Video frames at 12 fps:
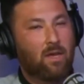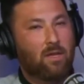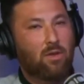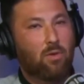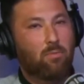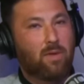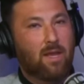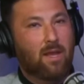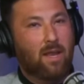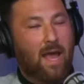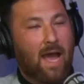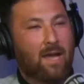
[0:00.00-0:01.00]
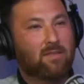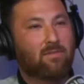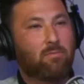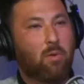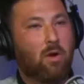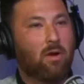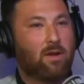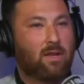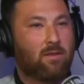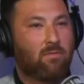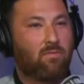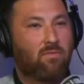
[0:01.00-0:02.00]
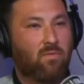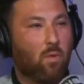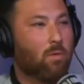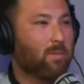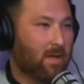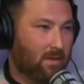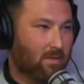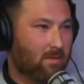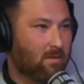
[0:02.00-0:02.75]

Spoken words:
being an active part in forming our